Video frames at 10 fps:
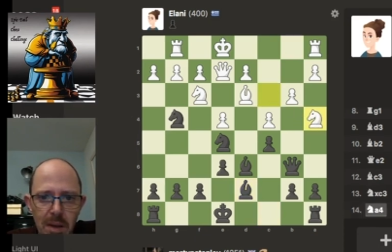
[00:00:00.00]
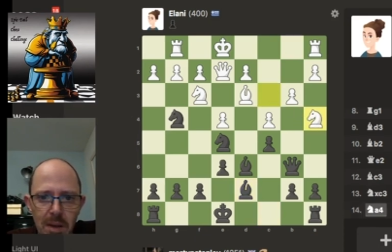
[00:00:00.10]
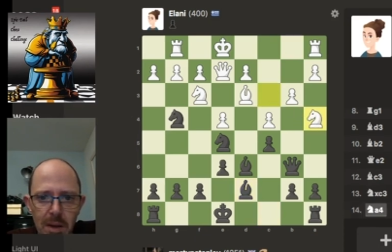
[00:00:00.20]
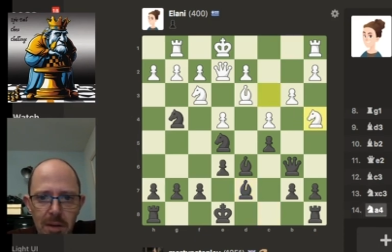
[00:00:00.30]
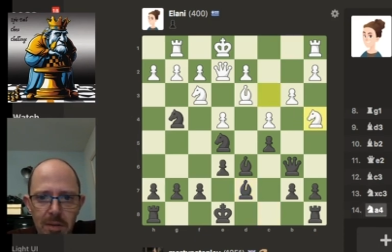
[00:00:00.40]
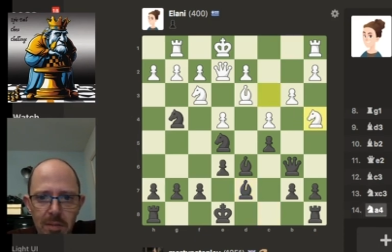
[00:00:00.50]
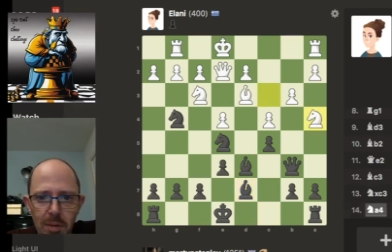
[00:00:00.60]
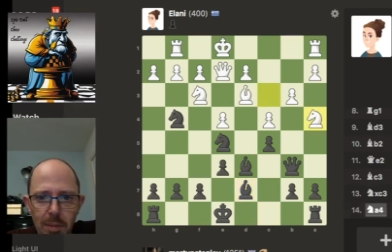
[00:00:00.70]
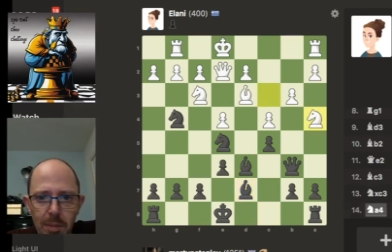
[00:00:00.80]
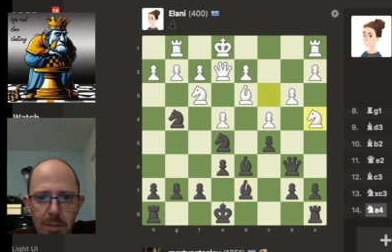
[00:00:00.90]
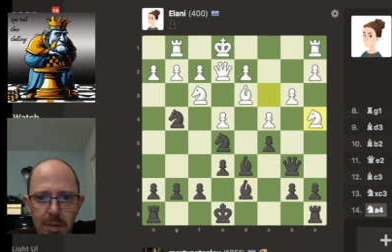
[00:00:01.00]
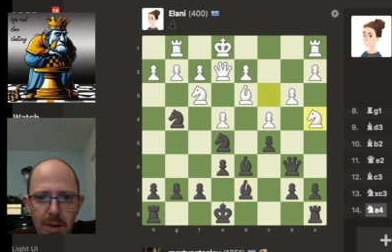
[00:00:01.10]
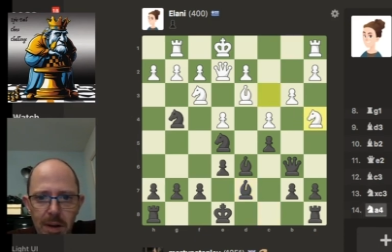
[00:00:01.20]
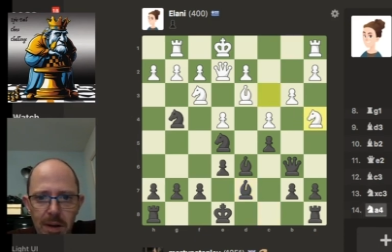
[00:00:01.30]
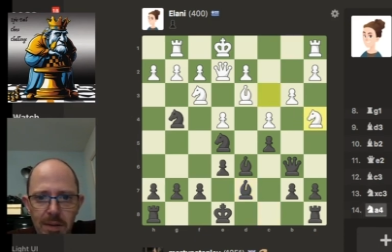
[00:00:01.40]
That swap off is
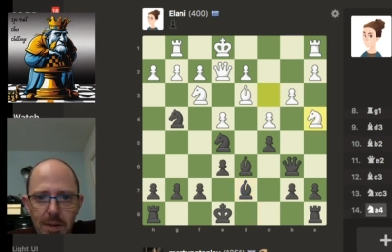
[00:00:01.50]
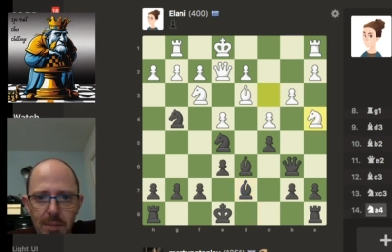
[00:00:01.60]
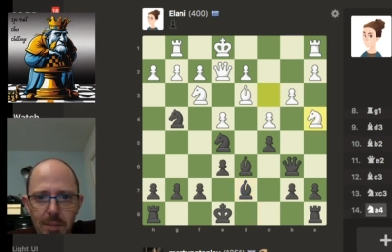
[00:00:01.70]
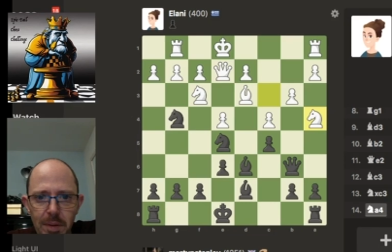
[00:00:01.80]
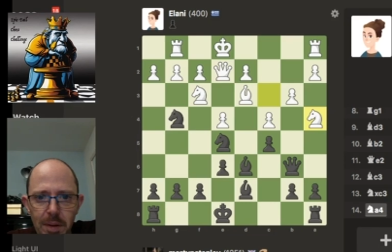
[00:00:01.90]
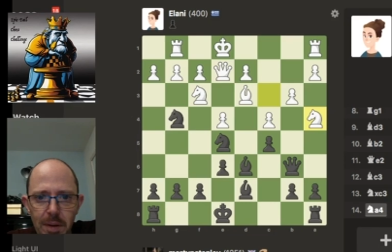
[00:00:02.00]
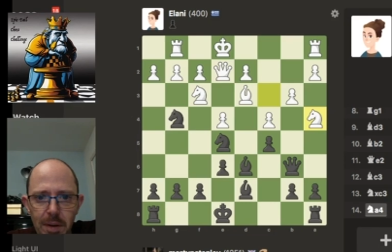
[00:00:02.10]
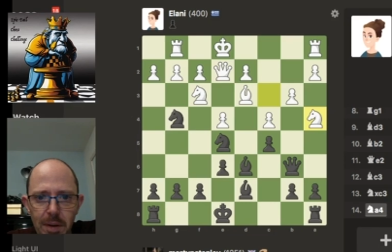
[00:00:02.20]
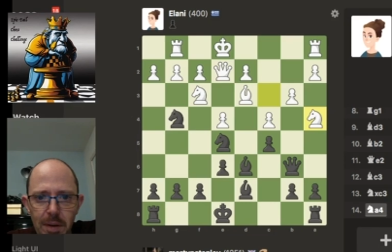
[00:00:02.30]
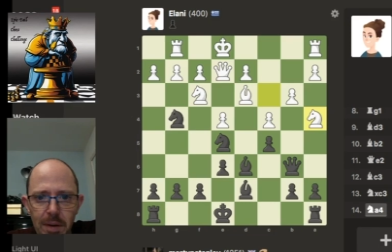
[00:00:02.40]
kind of tempting there.